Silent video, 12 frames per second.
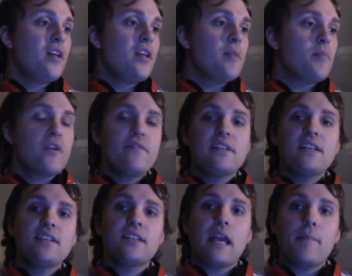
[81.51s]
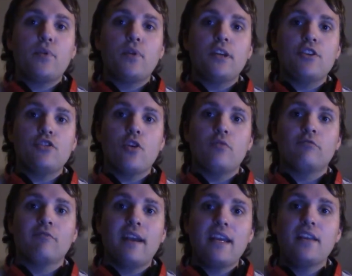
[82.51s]
A perfect example is
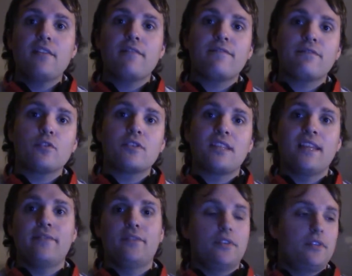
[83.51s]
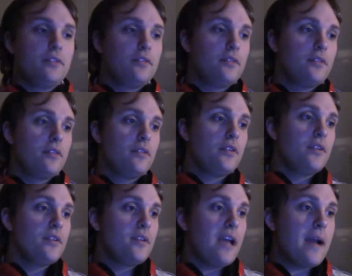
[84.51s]
shown right in the first level,
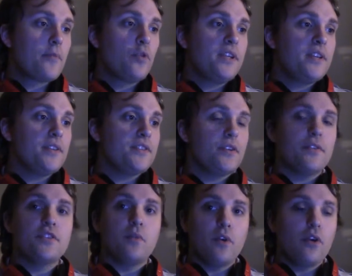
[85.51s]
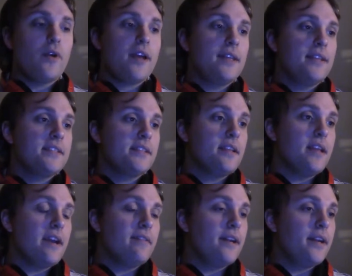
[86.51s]
Emerald Hill Zone, so we'll go ahead and listen to
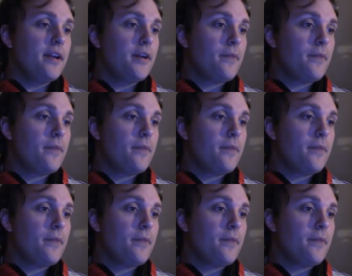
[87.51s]
that right now.